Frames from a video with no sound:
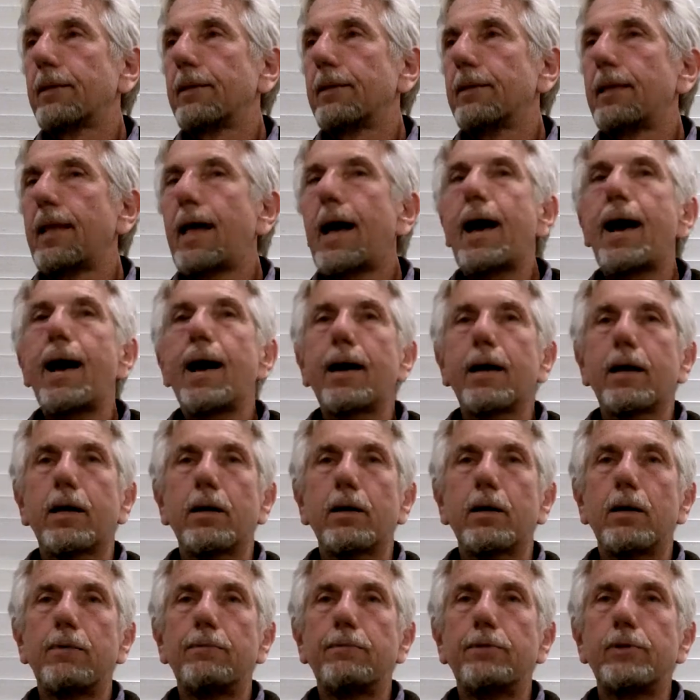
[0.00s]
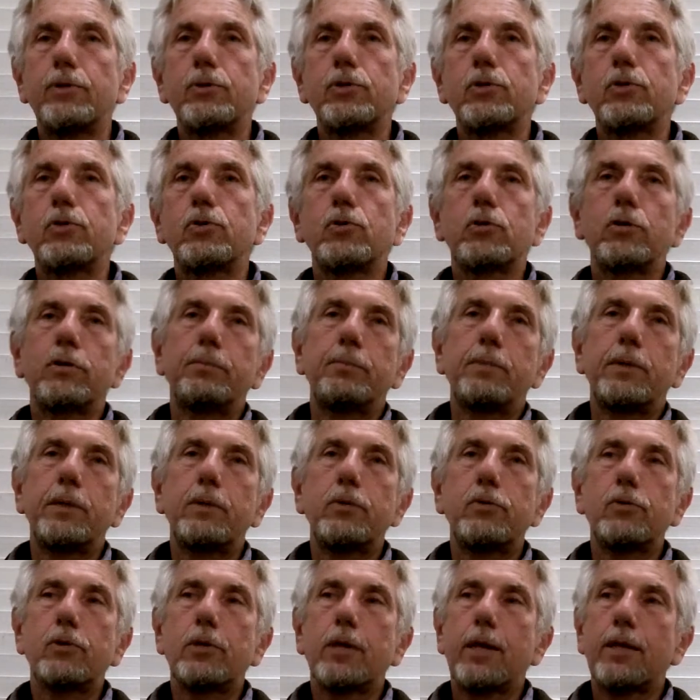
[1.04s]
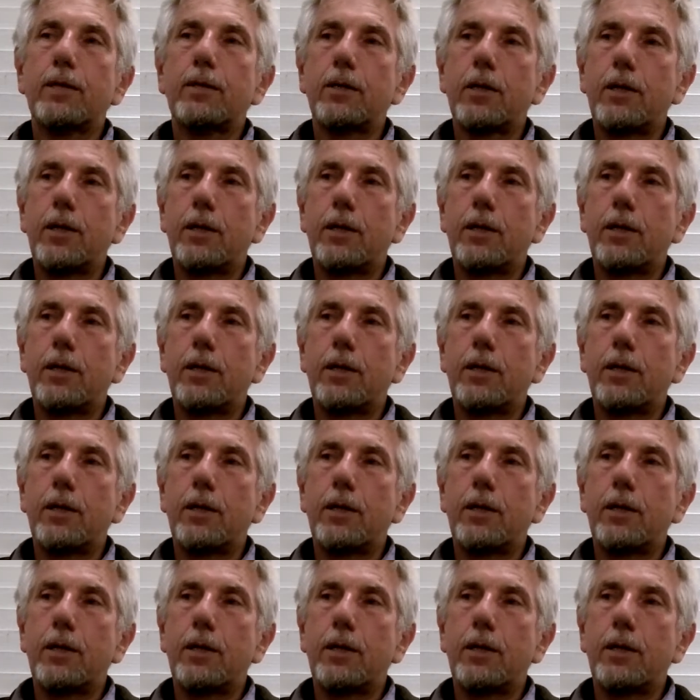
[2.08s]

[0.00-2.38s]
lack of the system is that